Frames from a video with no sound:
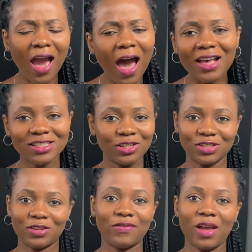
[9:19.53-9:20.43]
Ask
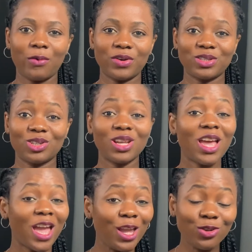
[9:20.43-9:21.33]
yourself that question,
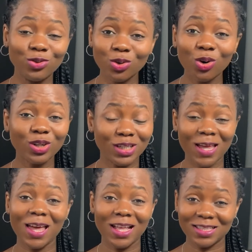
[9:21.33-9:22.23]
and you know
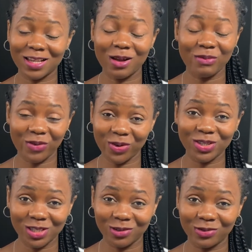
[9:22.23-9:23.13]
that answer for
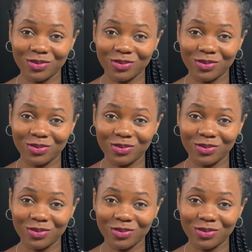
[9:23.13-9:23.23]
yourself.